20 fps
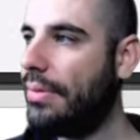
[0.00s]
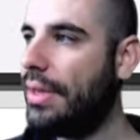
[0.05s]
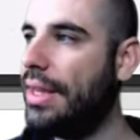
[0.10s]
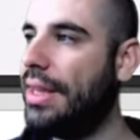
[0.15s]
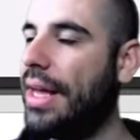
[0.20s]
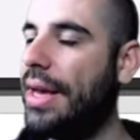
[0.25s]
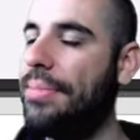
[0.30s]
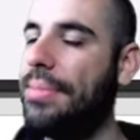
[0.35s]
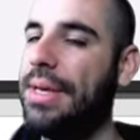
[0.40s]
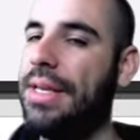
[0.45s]

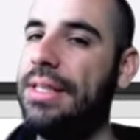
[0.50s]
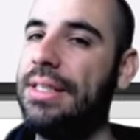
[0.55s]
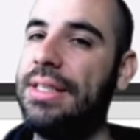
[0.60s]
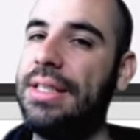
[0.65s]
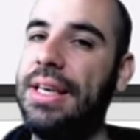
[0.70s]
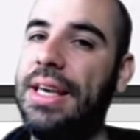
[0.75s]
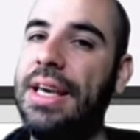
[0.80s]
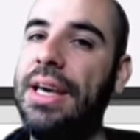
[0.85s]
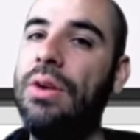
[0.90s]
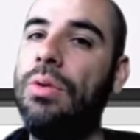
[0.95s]
That means
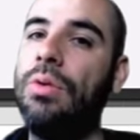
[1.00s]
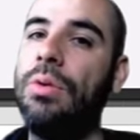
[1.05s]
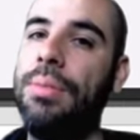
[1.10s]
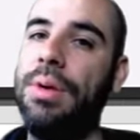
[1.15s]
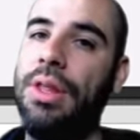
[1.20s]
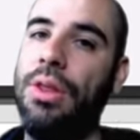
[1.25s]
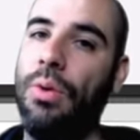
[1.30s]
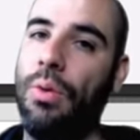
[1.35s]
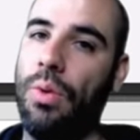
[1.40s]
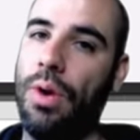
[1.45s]
it will
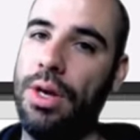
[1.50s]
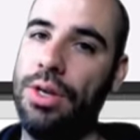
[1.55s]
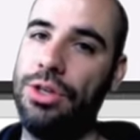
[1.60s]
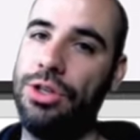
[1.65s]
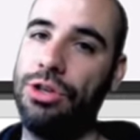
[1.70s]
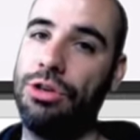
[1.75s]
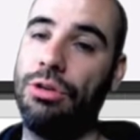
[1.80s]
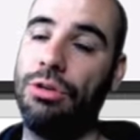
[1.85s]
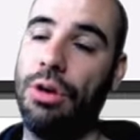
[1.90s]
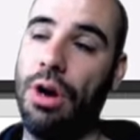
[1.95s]
be the one
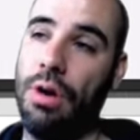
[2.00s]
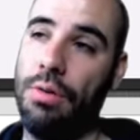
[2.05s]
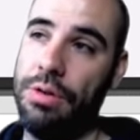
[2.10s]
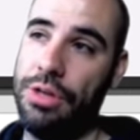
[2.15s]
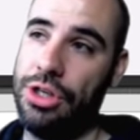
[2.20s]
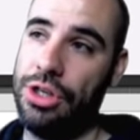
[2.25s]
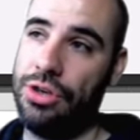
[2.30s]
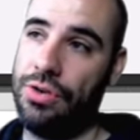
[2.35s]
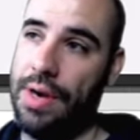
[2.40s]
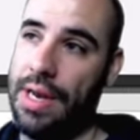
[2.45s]
to grow
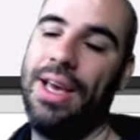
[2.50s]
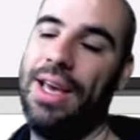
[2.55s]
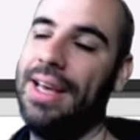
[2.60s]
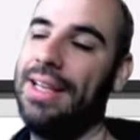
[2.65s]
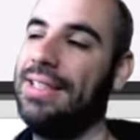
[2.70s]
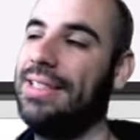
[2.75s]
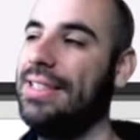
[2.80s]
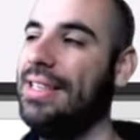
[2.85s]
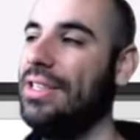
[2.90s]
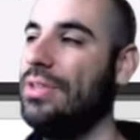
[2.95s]
and shrink
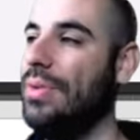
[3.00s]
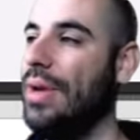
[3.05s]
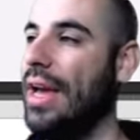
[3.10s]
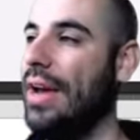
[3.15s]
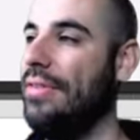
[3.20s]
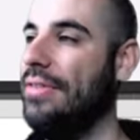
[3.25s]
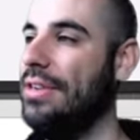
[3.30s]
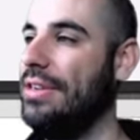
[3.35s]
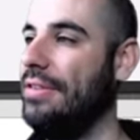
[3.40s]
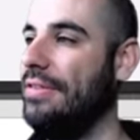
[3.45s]
and since we
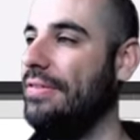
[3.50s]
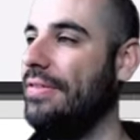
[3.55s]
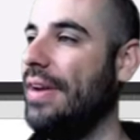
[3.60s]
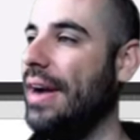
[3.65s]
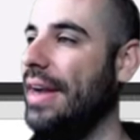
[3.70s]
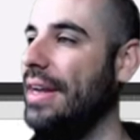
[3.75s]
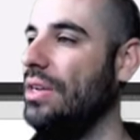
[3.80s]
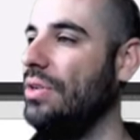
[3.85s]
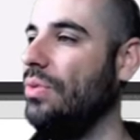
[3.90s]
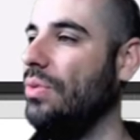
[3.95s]
have a
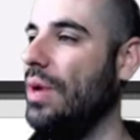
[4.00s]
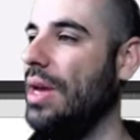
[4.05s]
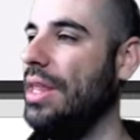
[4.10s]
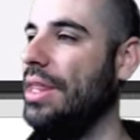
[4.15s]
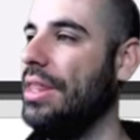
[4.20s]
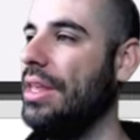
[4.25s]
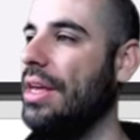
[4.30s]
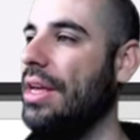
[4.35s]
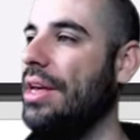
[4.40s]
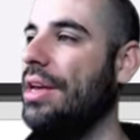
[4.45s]
defined
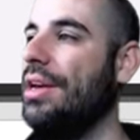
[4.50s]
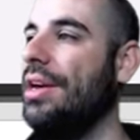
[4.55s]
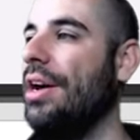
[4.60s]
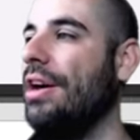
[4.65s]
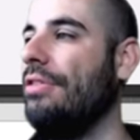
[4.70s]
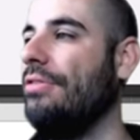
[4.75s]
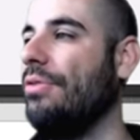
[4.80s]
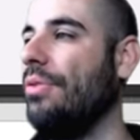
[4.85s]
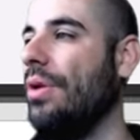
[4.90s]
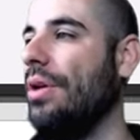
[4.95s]
width
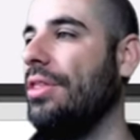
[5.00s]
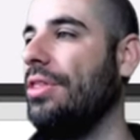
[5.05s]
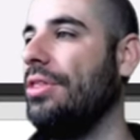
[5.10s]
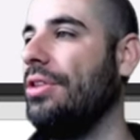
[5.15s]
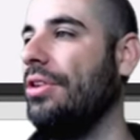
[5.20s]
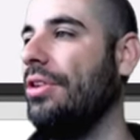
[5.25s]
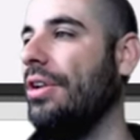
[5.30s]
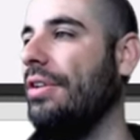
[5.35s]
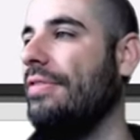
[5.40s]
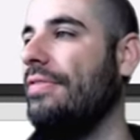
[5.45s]
of
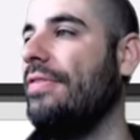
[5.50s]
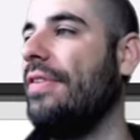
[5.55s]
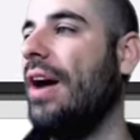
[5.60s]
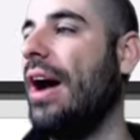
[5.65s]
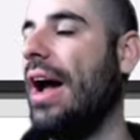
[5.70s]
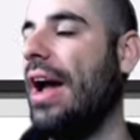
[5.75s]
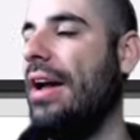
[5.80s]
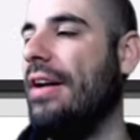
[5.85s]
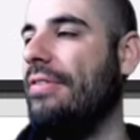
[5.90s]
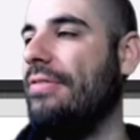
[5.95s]

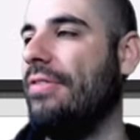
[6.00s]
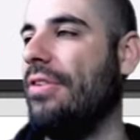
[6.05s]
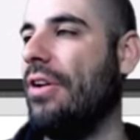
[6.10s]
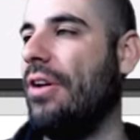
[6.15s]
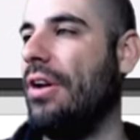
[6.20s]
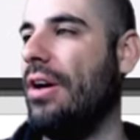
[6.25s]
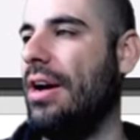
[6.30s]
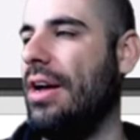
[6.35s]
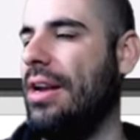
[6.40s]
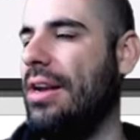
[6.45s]
135
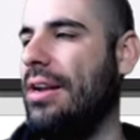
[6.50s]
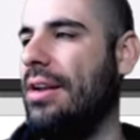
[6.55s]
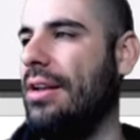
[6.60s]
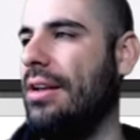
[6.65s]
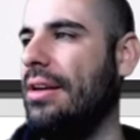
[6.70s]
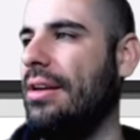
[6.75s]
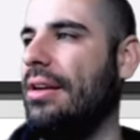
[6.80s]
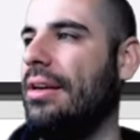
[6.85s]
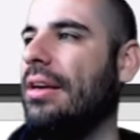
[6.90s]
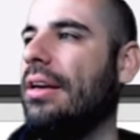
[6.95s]
on
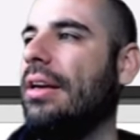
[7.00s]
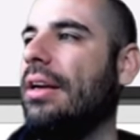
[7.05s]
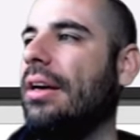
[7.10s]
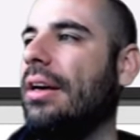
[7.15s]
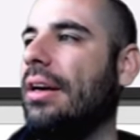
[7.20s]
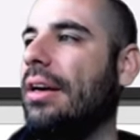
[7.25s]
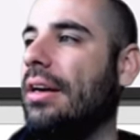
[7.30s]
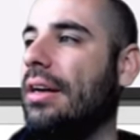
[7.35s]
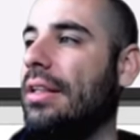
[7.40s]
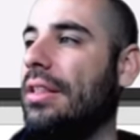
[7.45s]

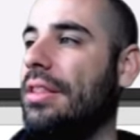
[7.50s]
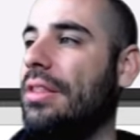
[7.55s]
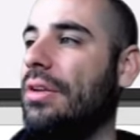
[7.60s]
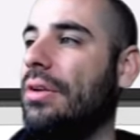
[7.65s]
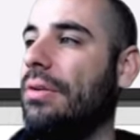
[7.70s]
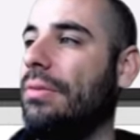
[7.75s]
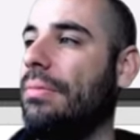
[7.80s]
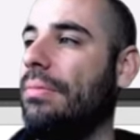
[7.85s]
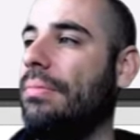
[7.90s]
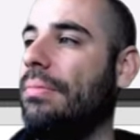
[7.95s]
uh,
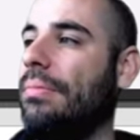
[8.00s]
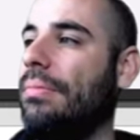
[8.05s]
the,